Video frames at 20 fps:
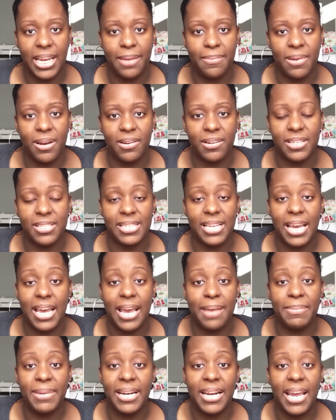came out, because
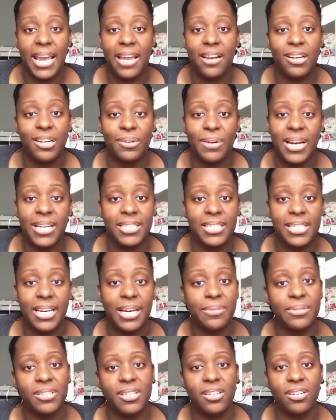I mean, I had no
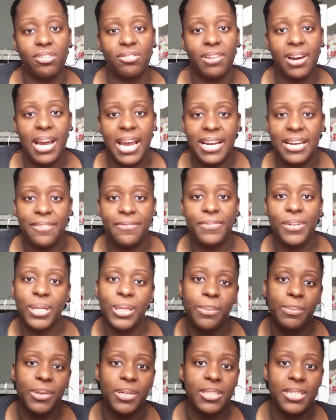idea I was gonna cry. I didn't
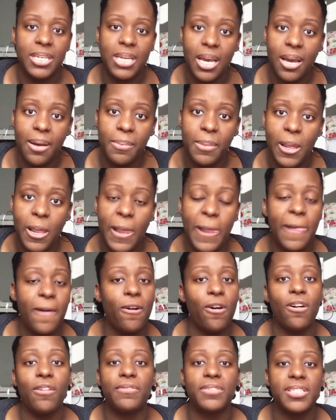feel it building up.
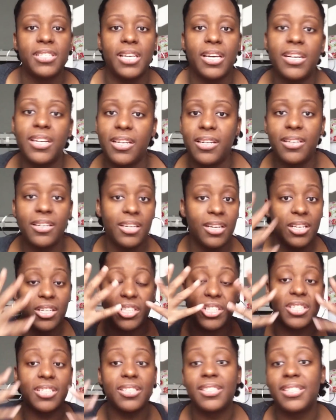All of a sudden,
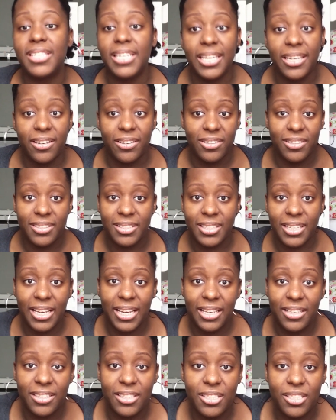just tears.
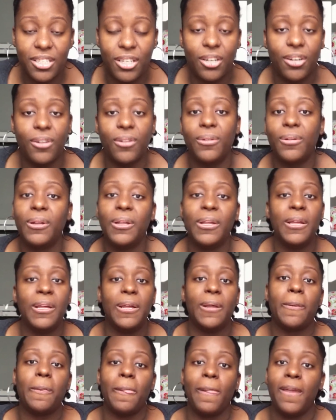And so
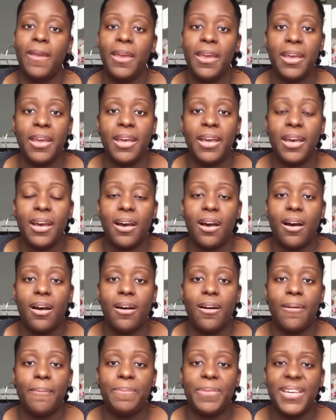
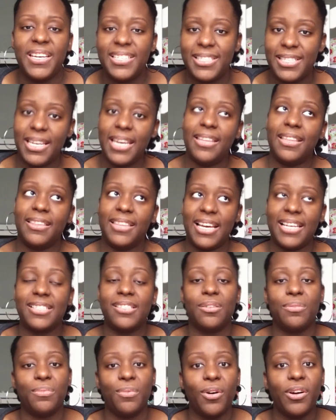they say that
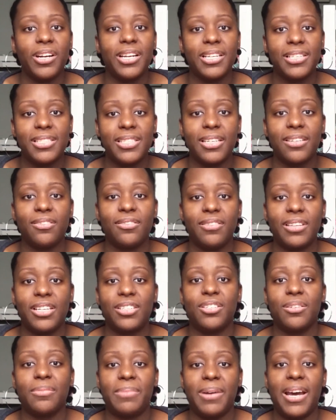that's a warning signal
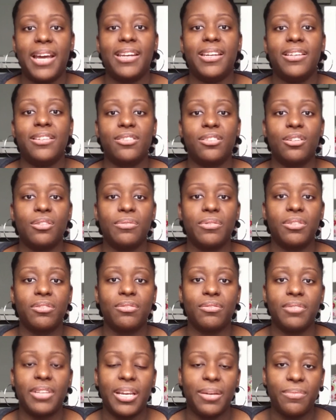that your body is going
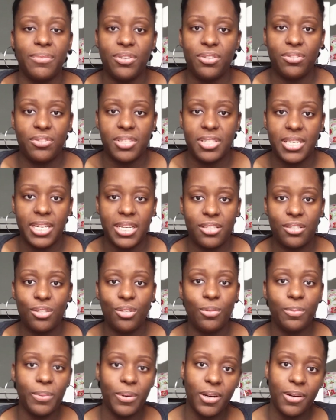through, like when you just get
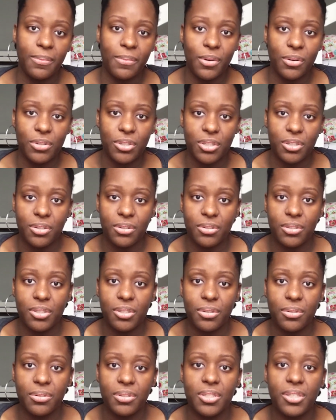super emotional
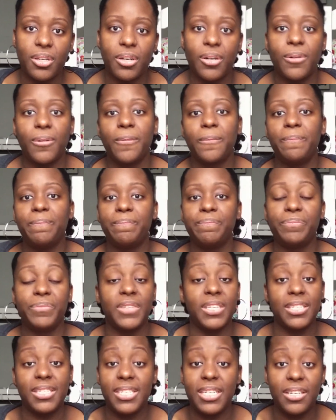too. So
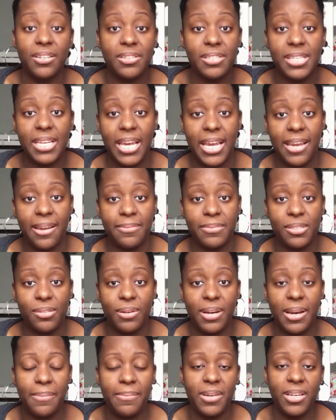the tears came.
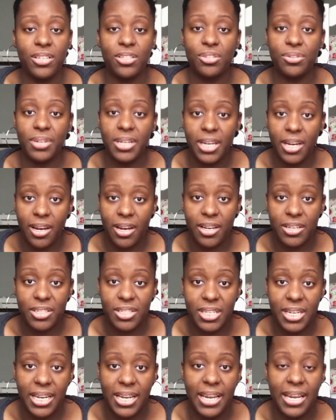So I'm in
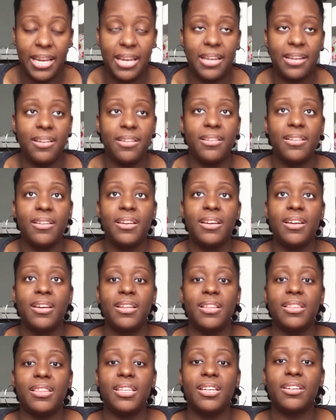triage, and
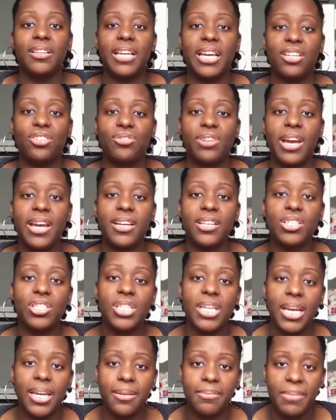they're like trying to
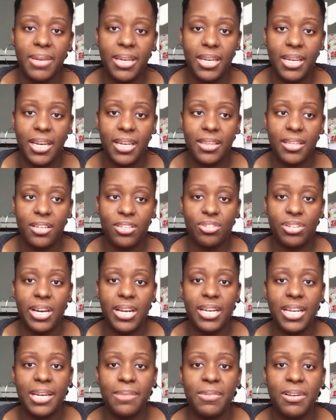check me, and they're
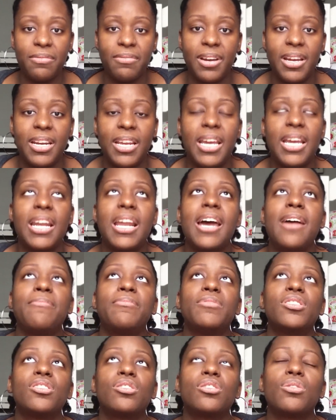trying to get me ready, and
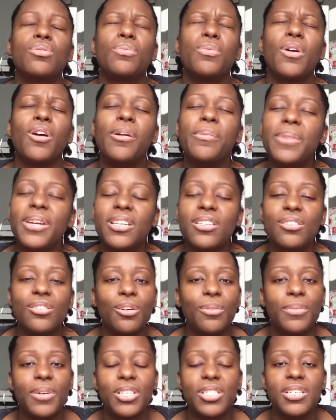I'm squirming
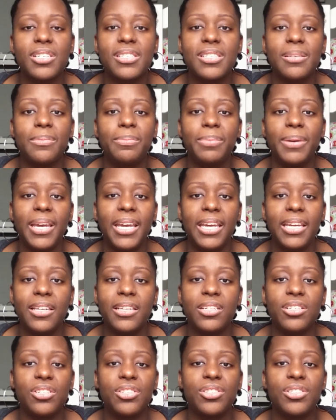so much because the
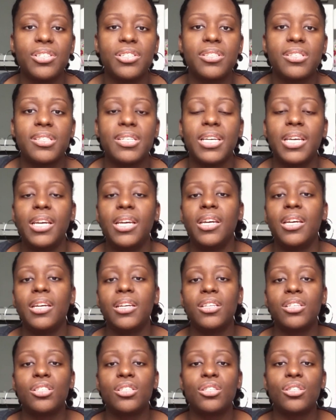pain is just
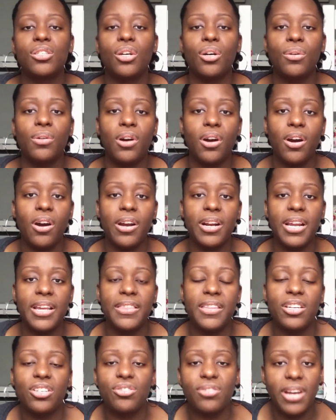so hard.
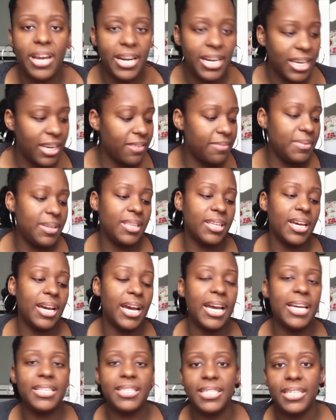And they're trying to give me the
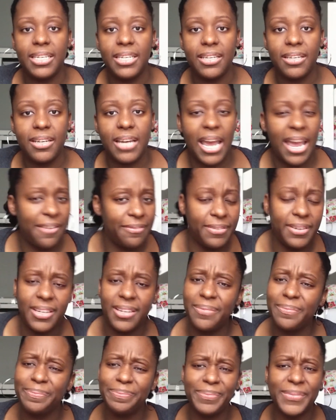
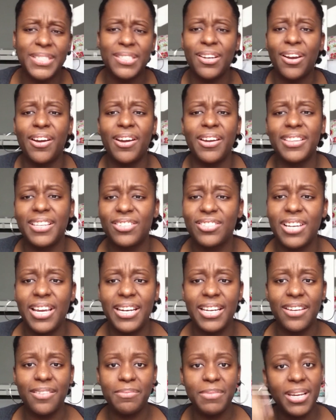IV. Sorry, they're
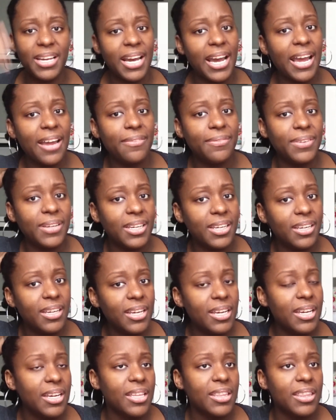trying to give me an IV.
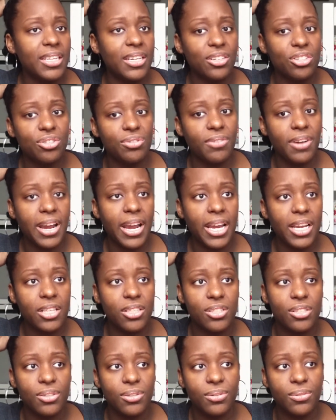They're
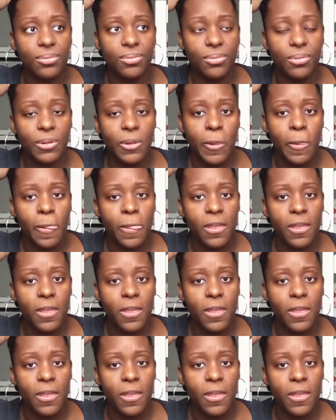trying to,